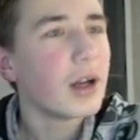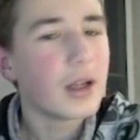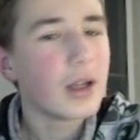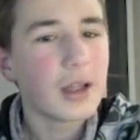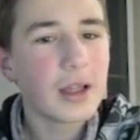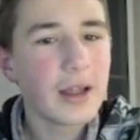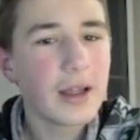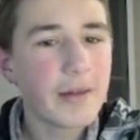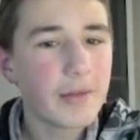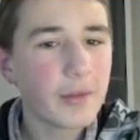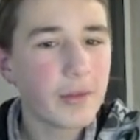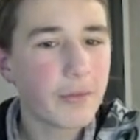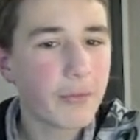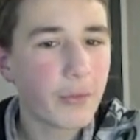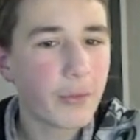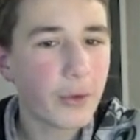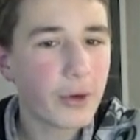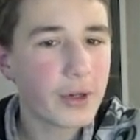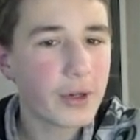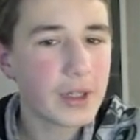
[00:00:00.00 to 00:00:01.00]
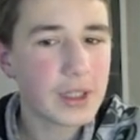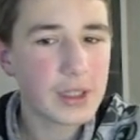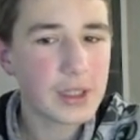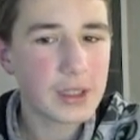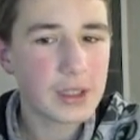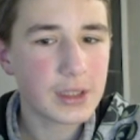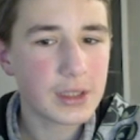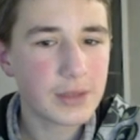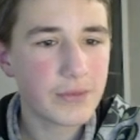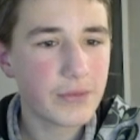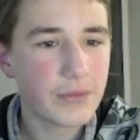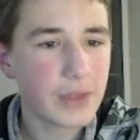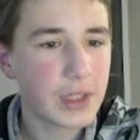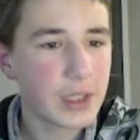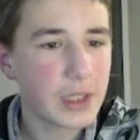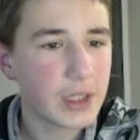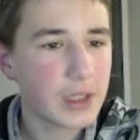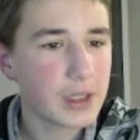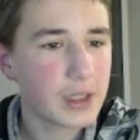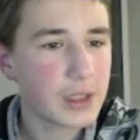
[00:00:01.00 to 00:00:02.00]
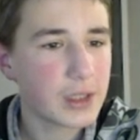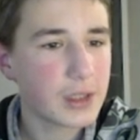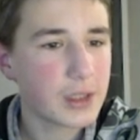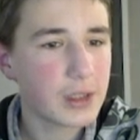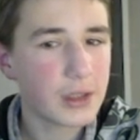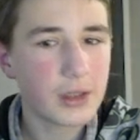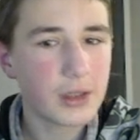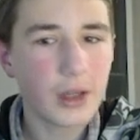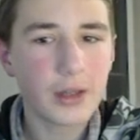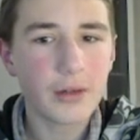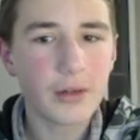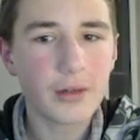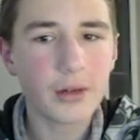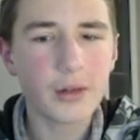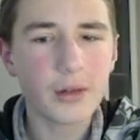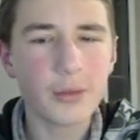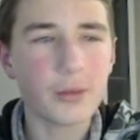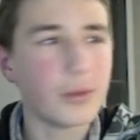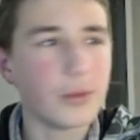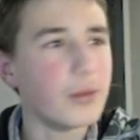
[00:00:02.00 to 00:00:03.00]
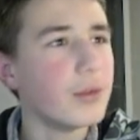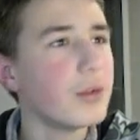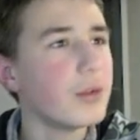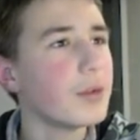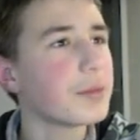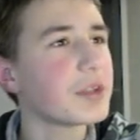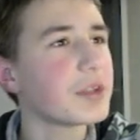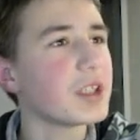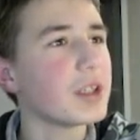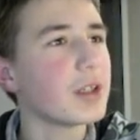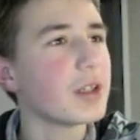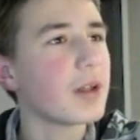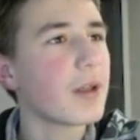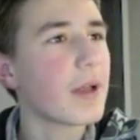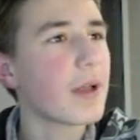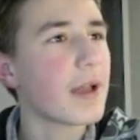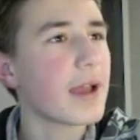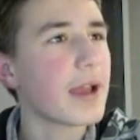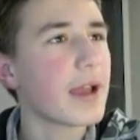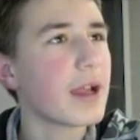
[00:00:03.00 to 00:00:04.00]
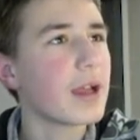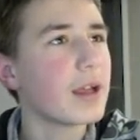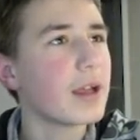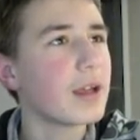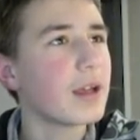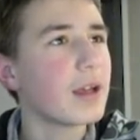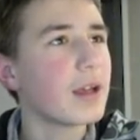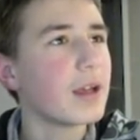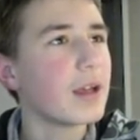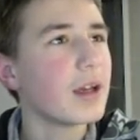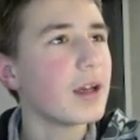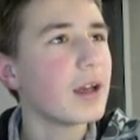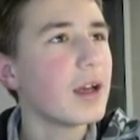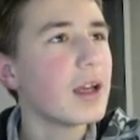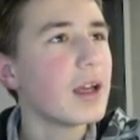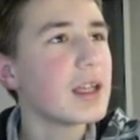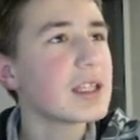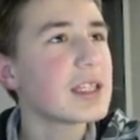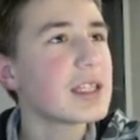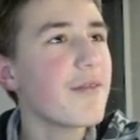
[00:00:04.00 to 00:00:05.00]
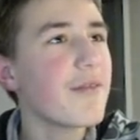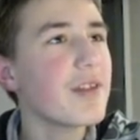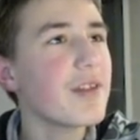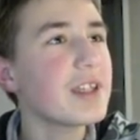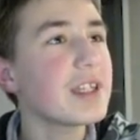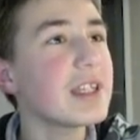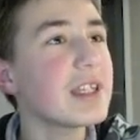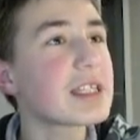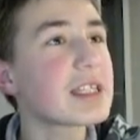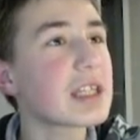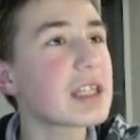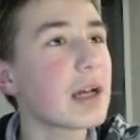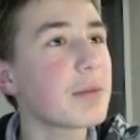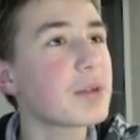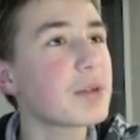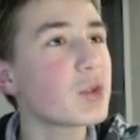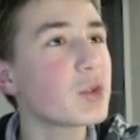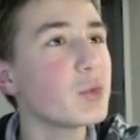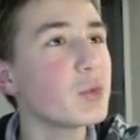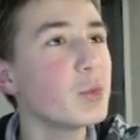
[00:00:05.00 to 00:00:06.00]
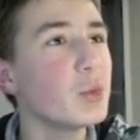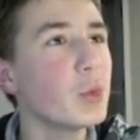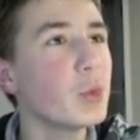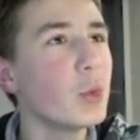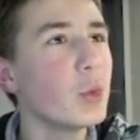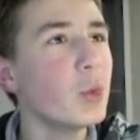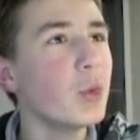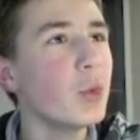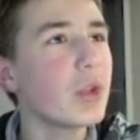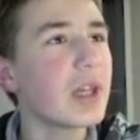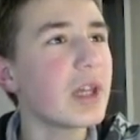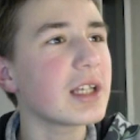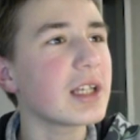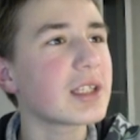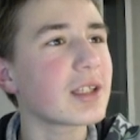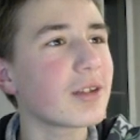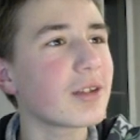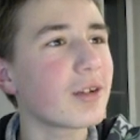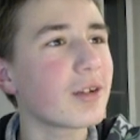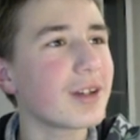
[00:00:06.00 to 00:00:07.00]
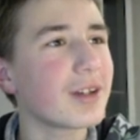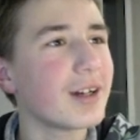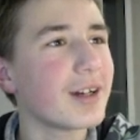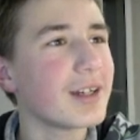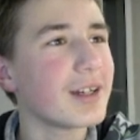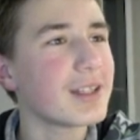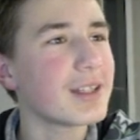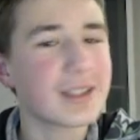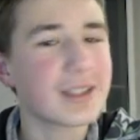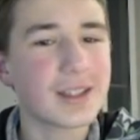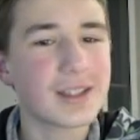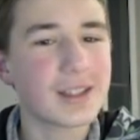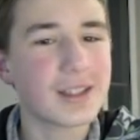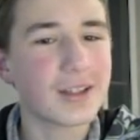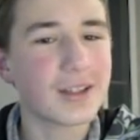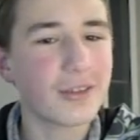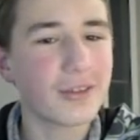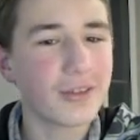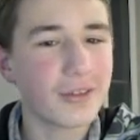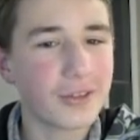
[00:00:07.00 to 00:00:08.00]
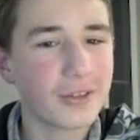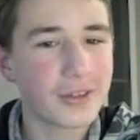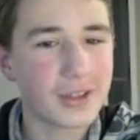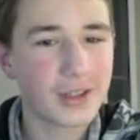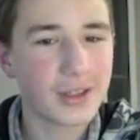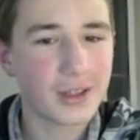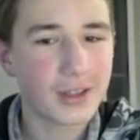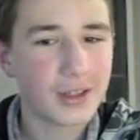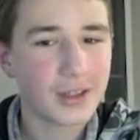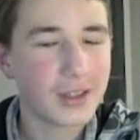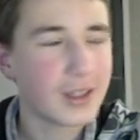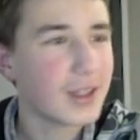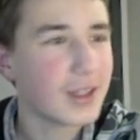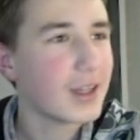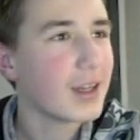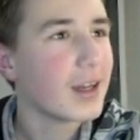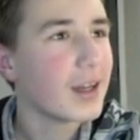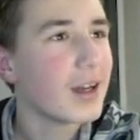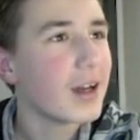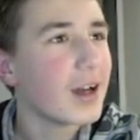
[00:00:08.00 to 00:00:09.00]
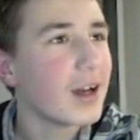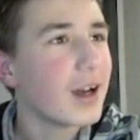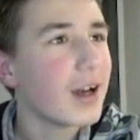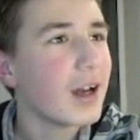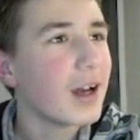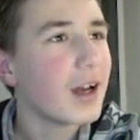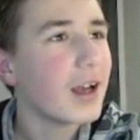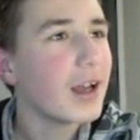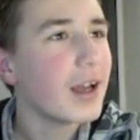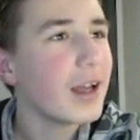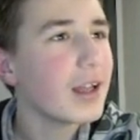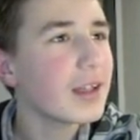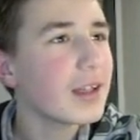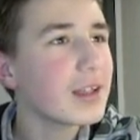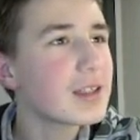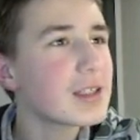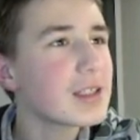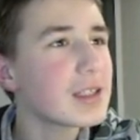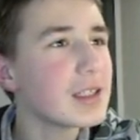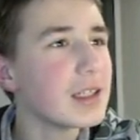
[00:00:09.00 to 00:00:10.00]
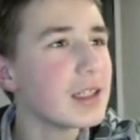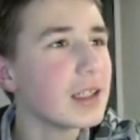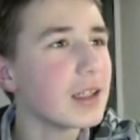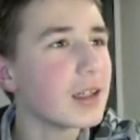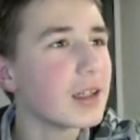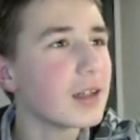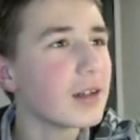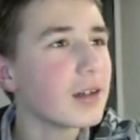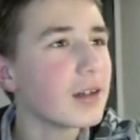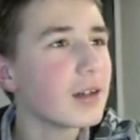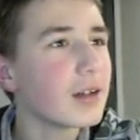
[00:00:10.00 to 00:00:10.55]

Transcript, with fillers: Level 4 is finished. No. Oh, oopsie. 17 subs. Woo! Thanks a lot, guys. That's a lot. And let's see.